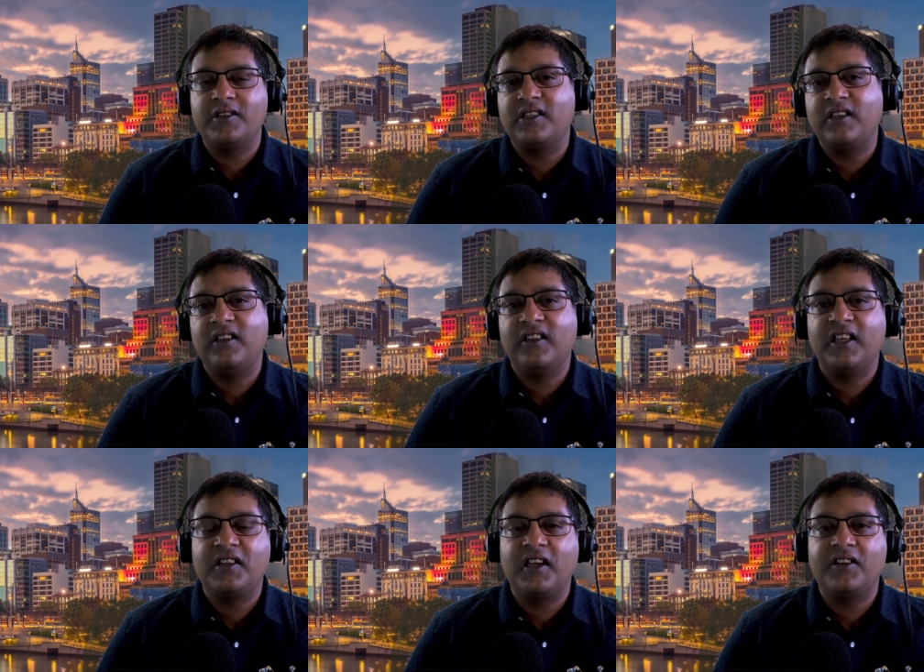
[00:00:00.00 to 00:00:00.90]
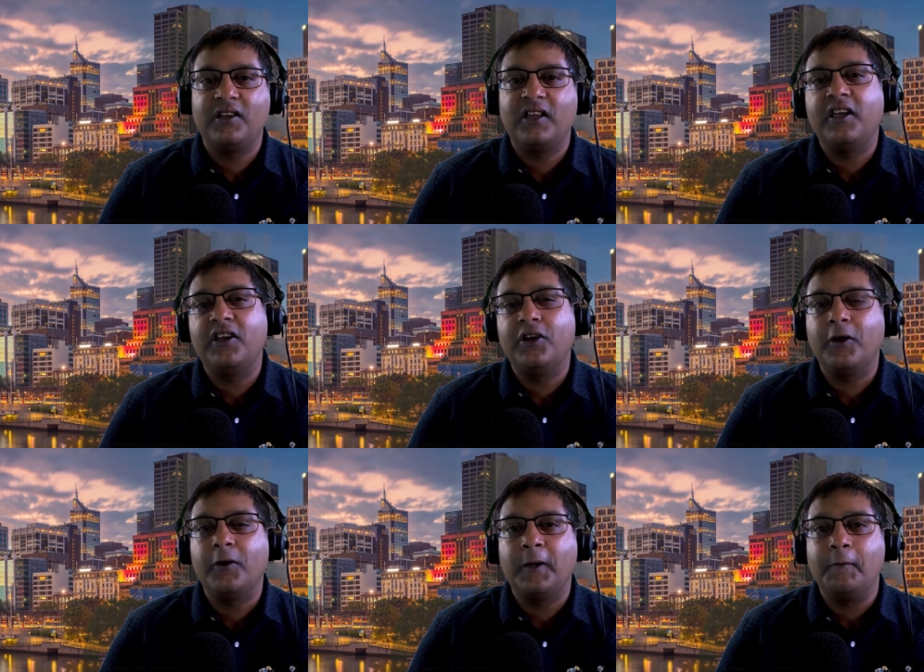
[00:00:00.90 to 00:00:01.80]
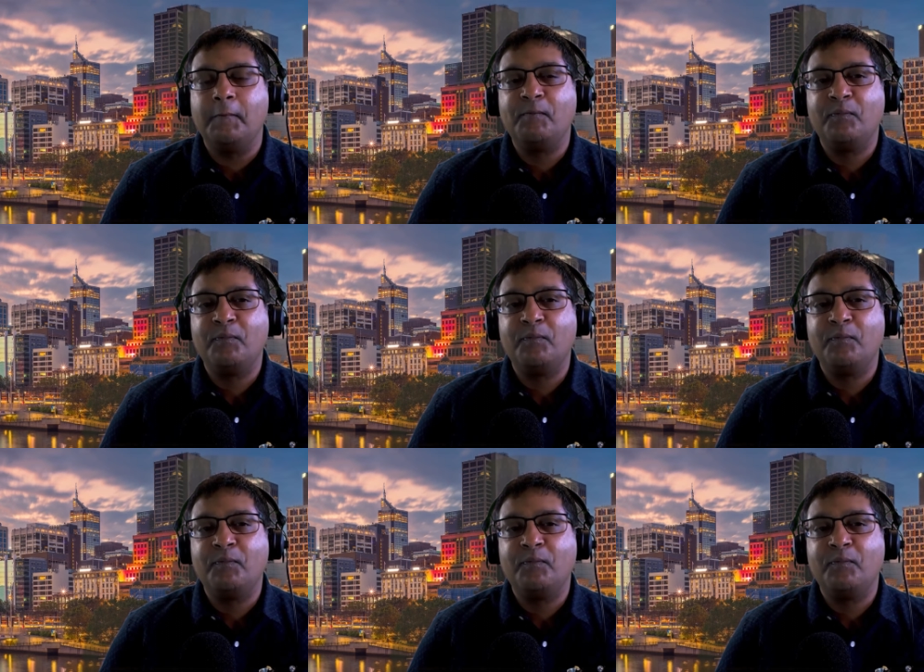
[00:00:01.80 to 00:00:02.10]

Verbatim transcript: thinking that the other day, you know, um,